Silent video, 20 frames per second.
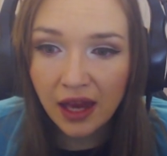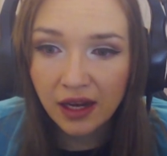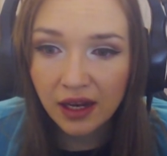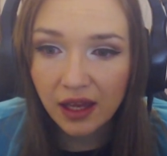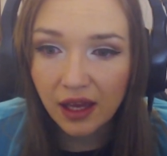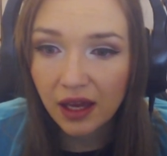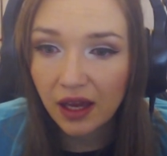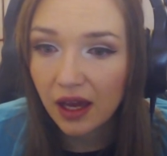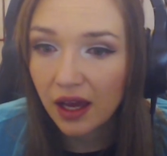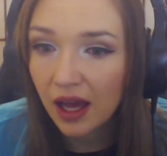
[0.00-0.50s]
an
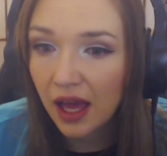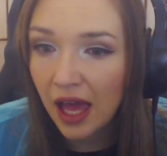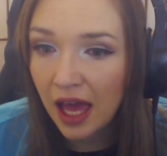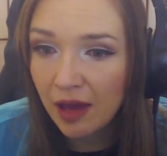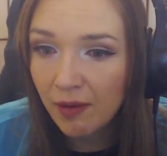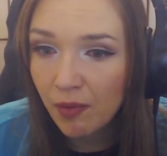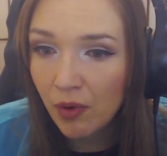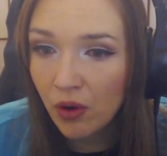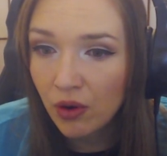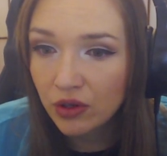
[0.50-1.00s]

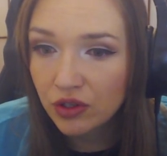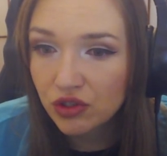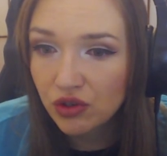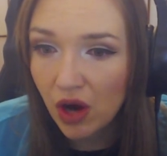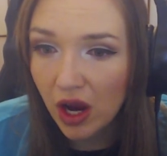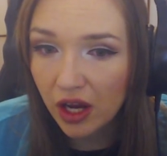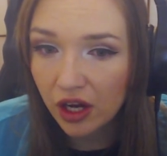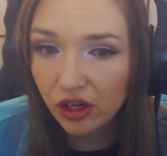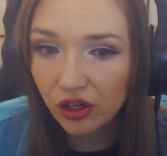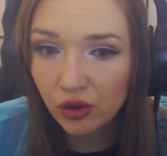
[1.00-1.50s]
ammo
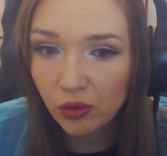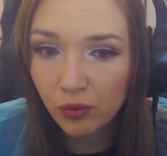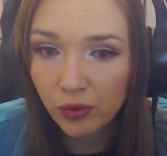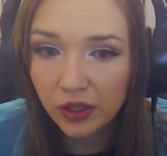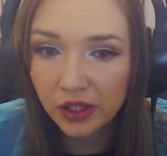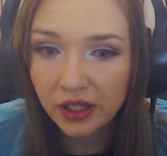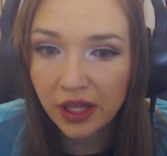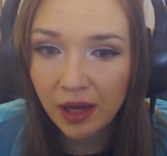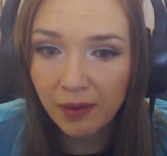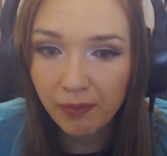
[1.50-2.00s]
tracker
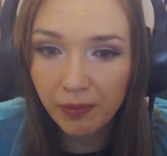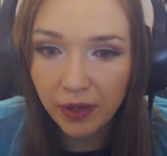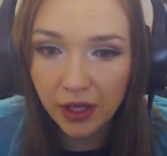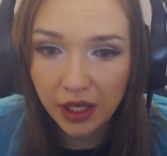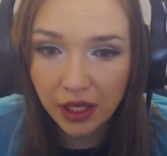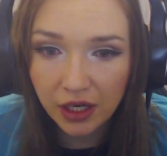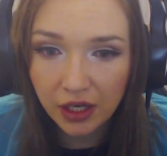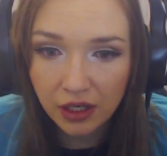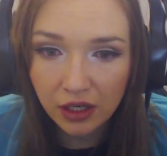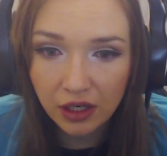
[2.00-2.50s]
will
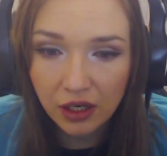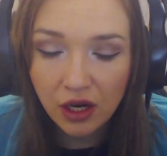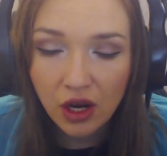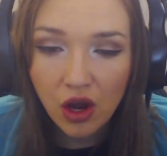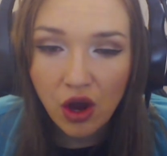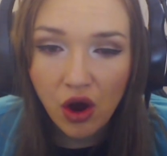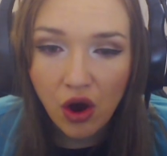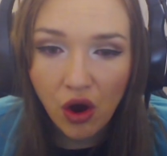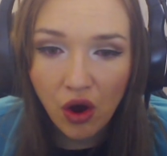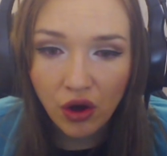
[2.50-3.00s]
appear
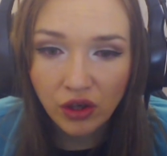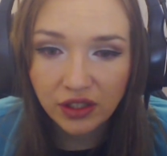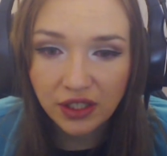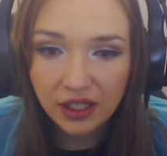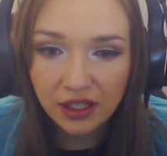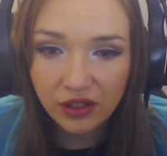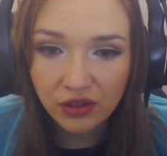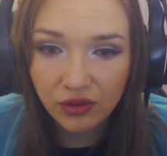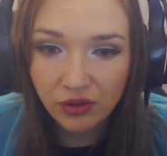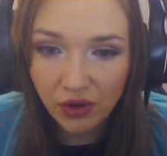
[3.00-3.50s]
on
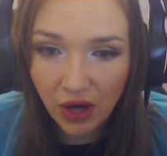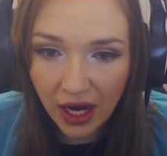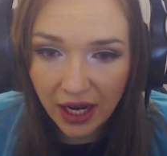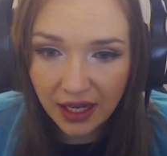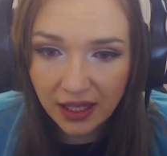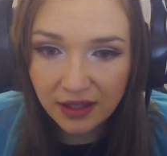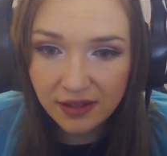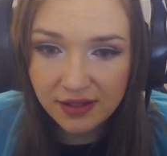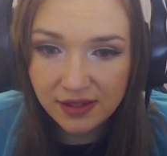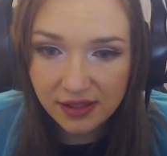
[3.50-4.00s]
the
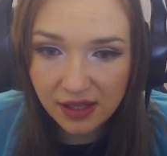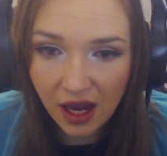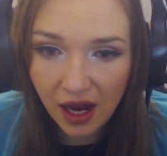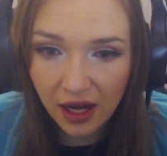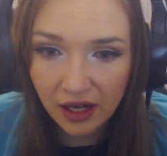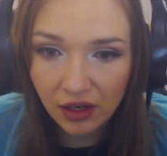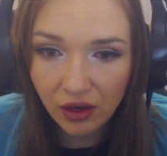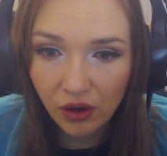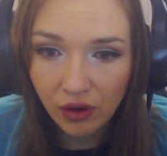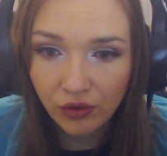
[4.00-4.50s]
right
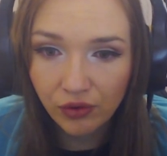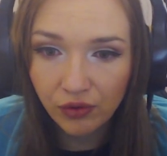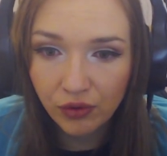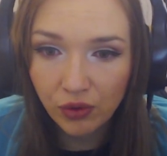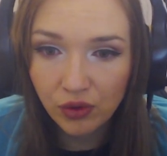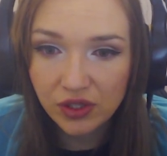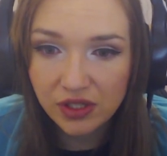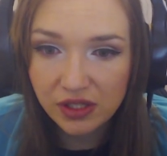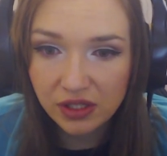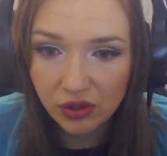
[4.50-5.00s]
side of
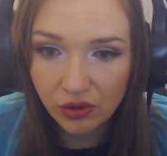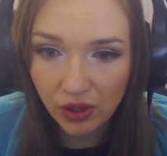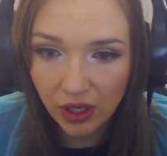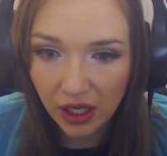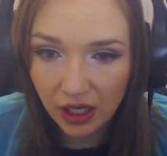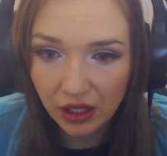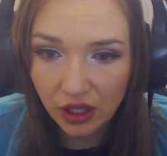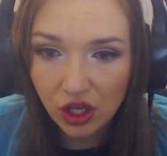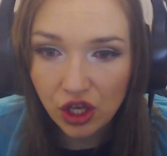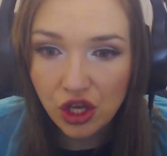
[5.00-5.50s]
your
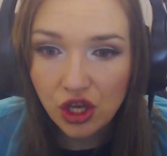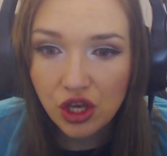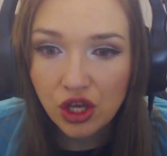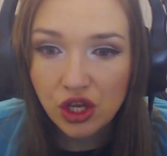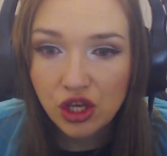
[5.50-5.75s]
screen